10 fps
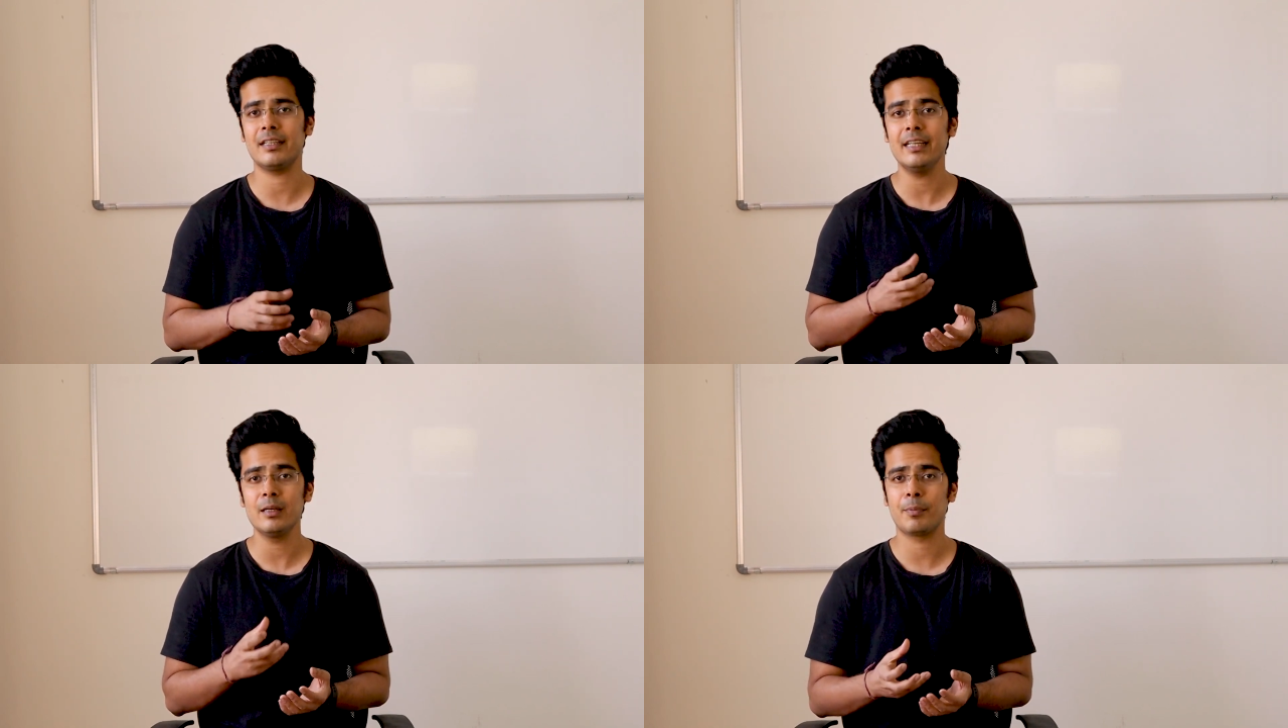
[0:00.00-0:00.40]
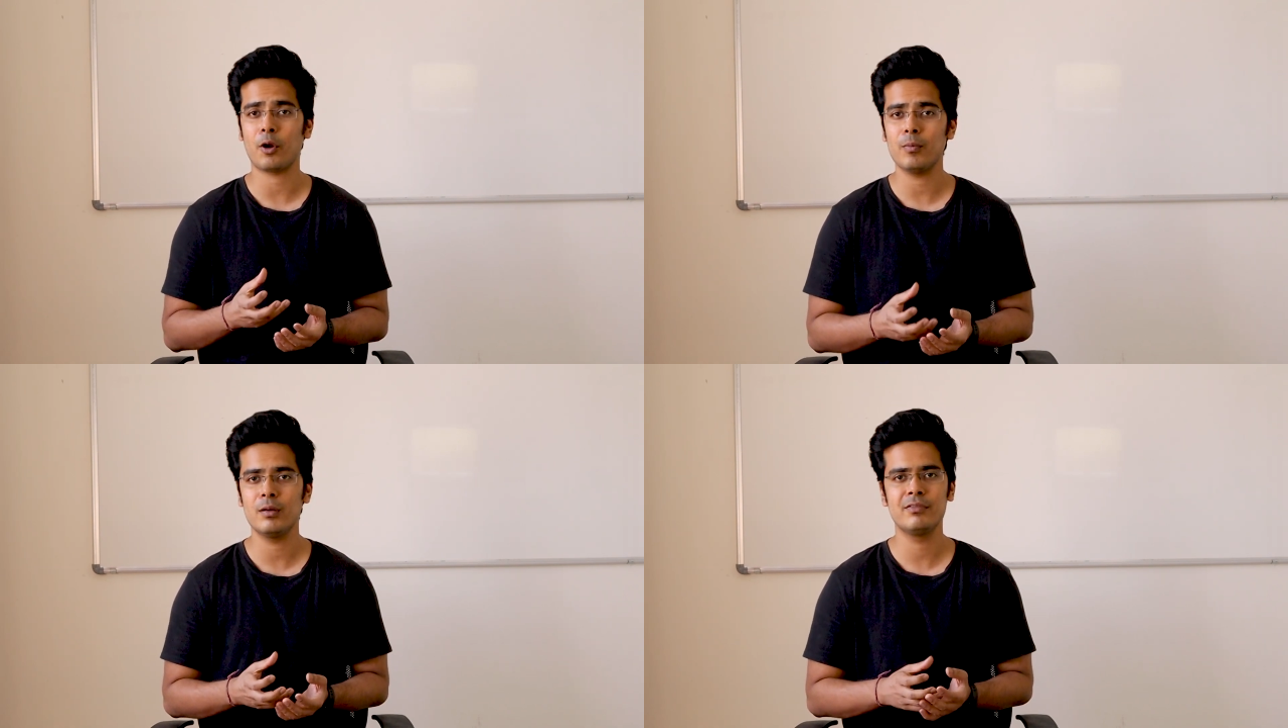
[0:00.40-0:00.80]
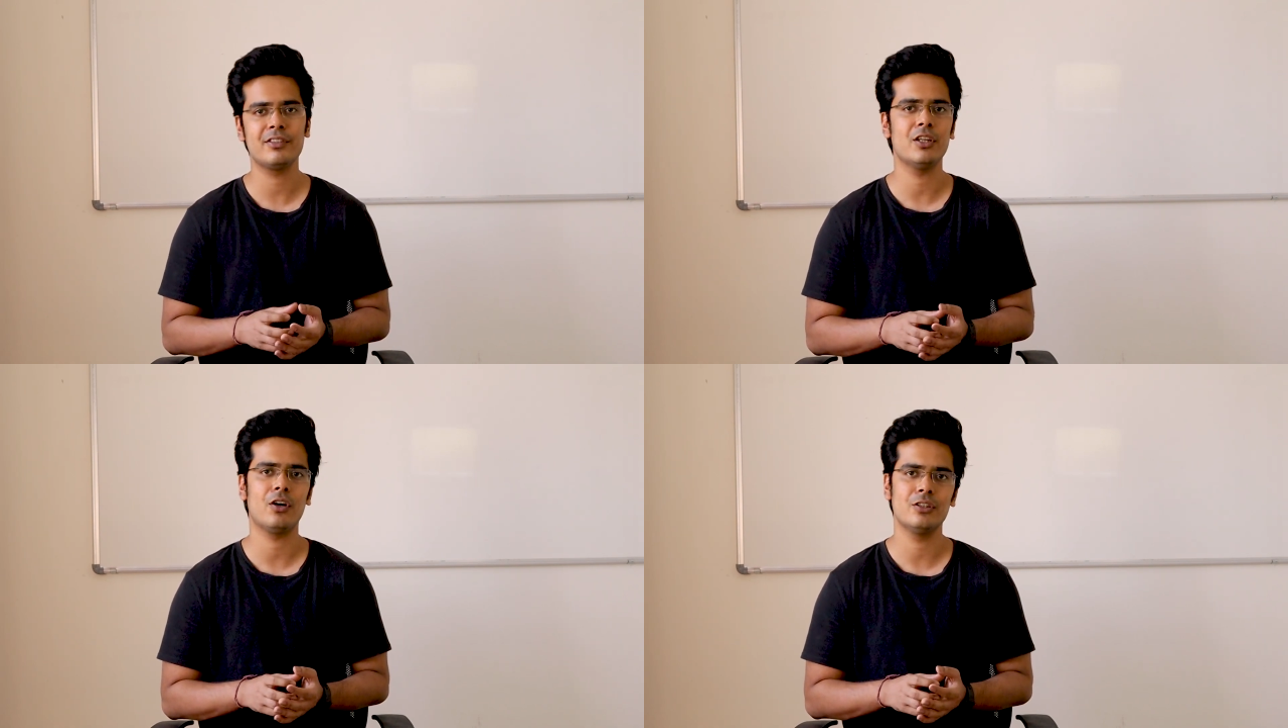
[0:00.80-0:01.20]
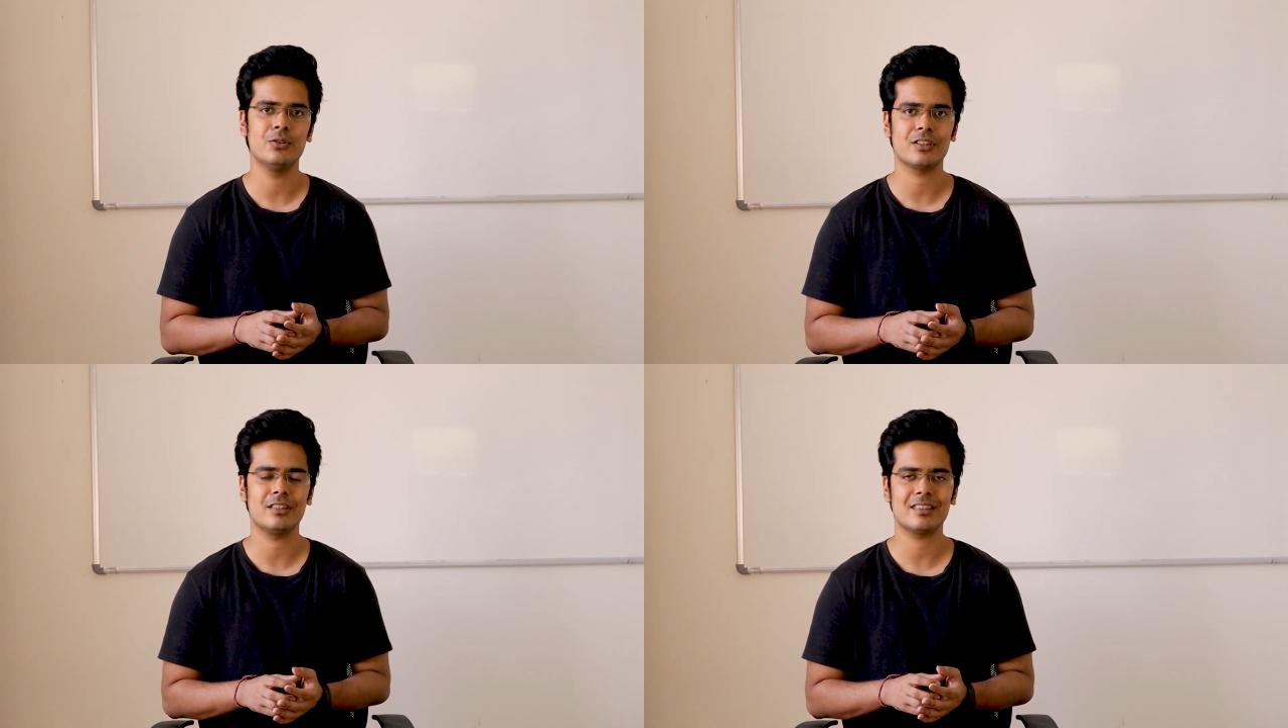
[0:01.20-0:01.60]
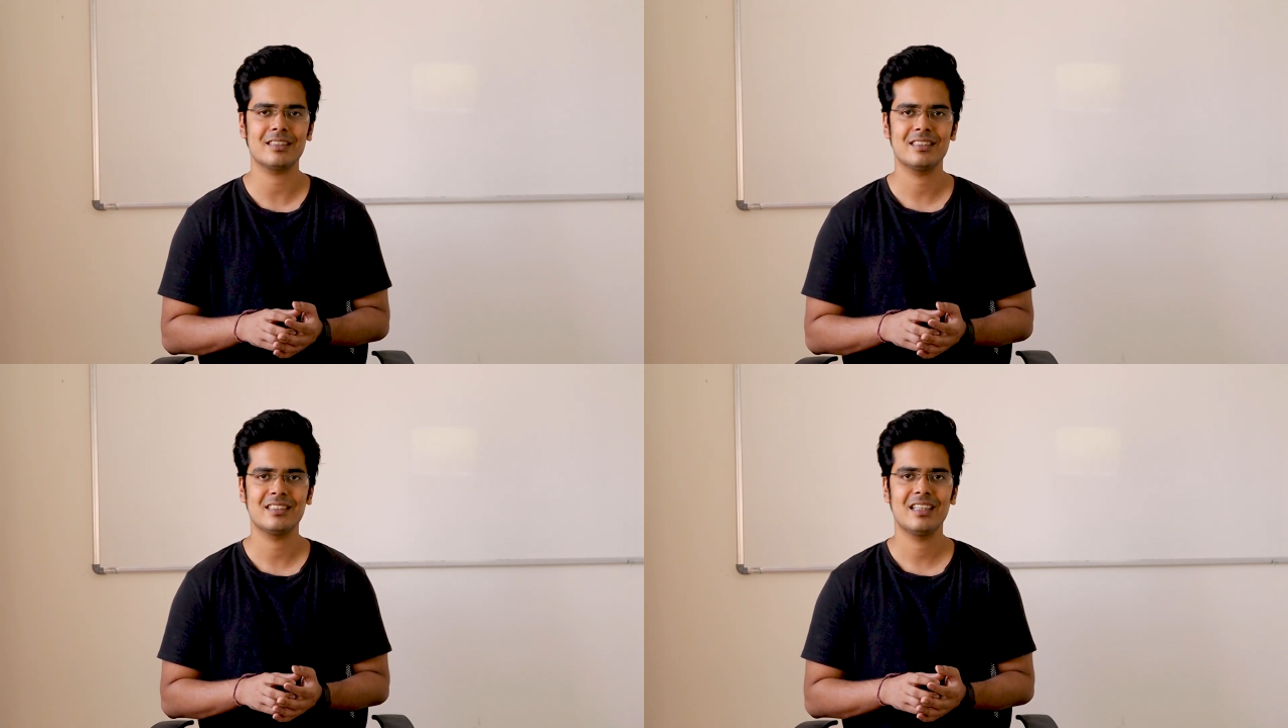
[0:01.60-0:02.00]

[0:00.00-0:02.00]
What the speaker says: real problem for your users.